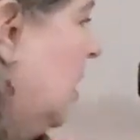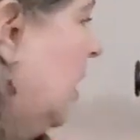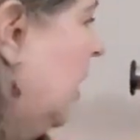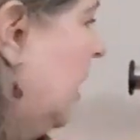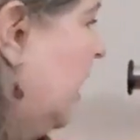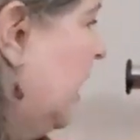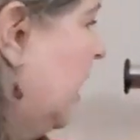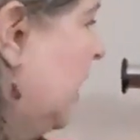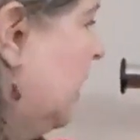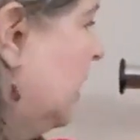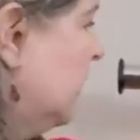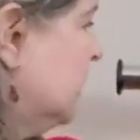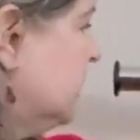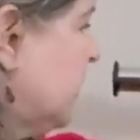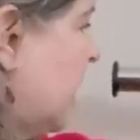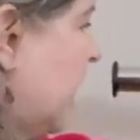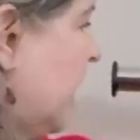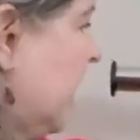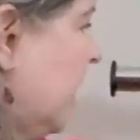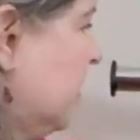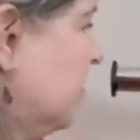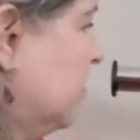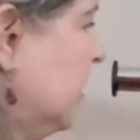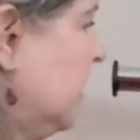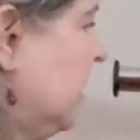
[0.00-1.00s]
And I
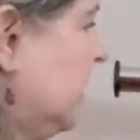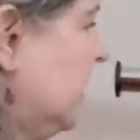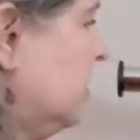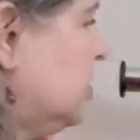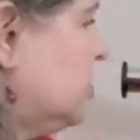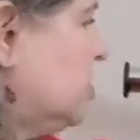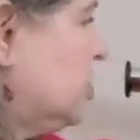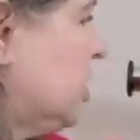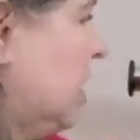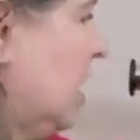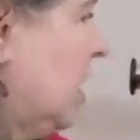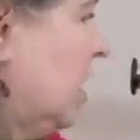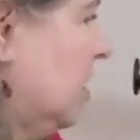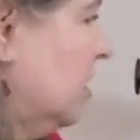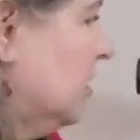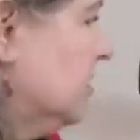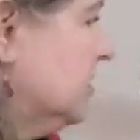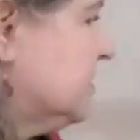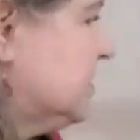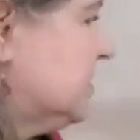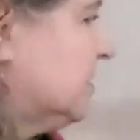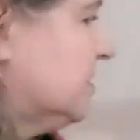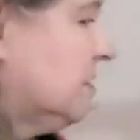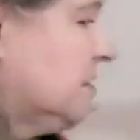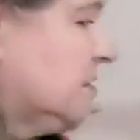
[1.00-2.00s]
have mini
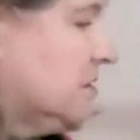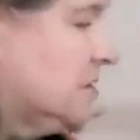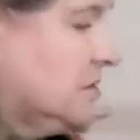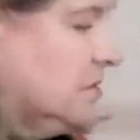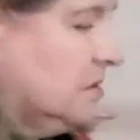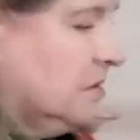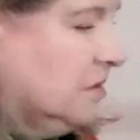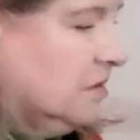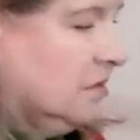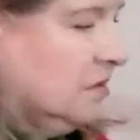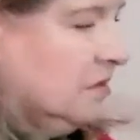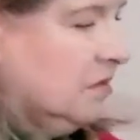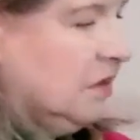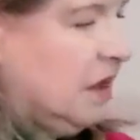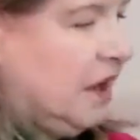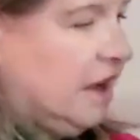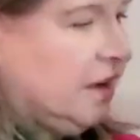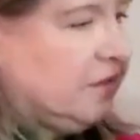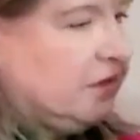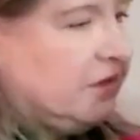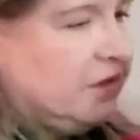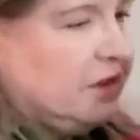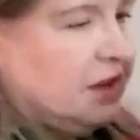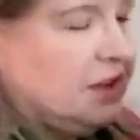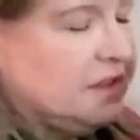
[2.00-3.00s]
shells
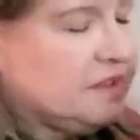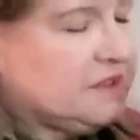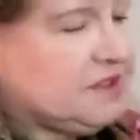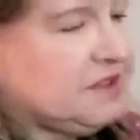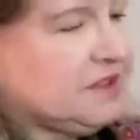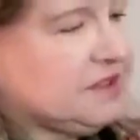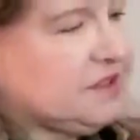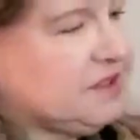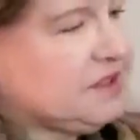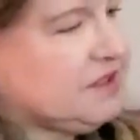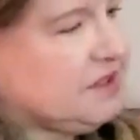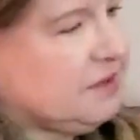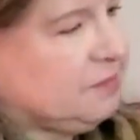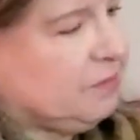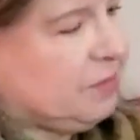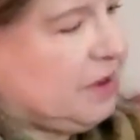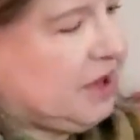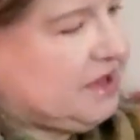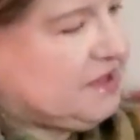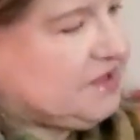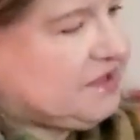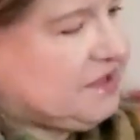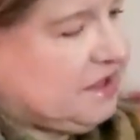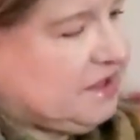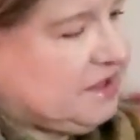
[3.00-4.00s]
like this. This is a
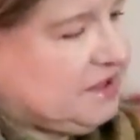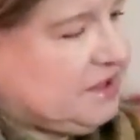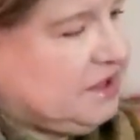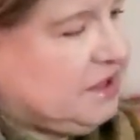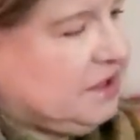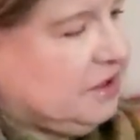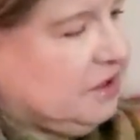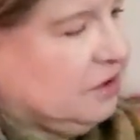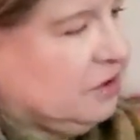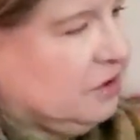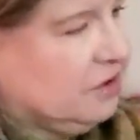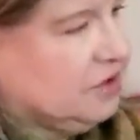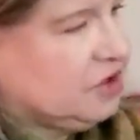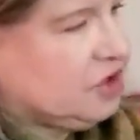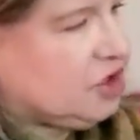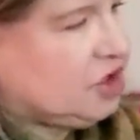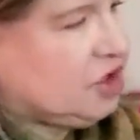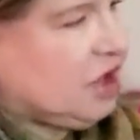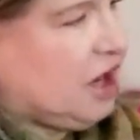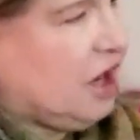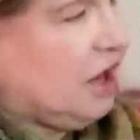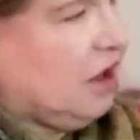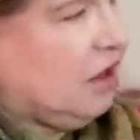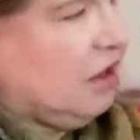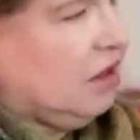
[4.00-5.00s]
basic teal
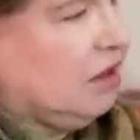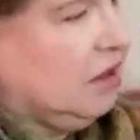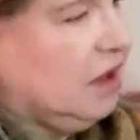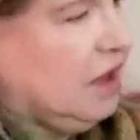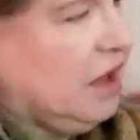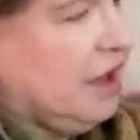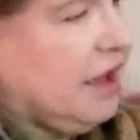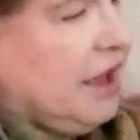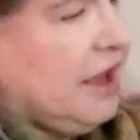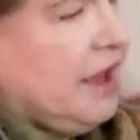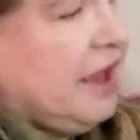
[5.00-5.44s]
shell.